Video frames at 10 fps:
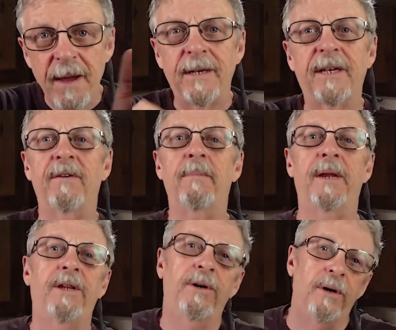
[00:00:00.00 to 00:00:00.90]
how's
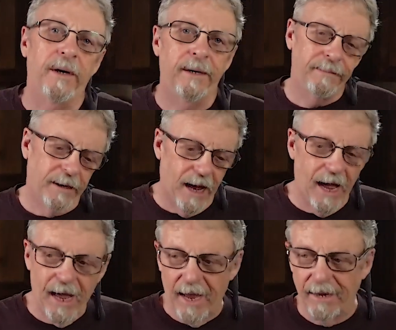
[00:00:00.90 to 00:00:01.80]
everybody doing?
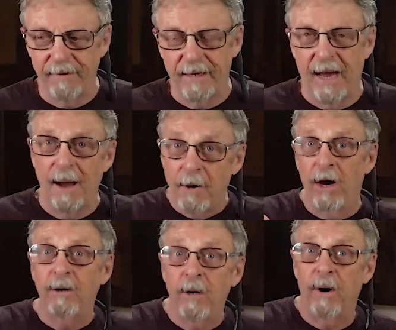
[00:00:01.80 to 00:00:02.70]
I, I'm
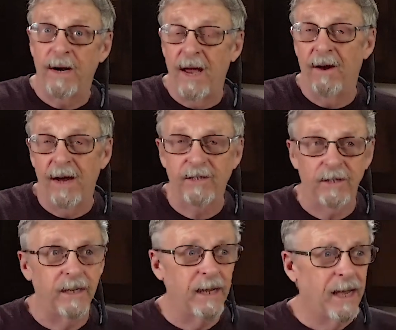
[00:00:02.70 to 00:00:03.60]
hungry right now,
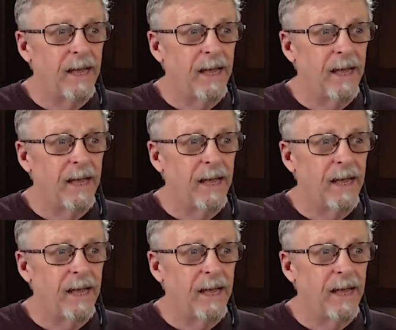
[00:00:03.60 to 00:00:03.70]
actually.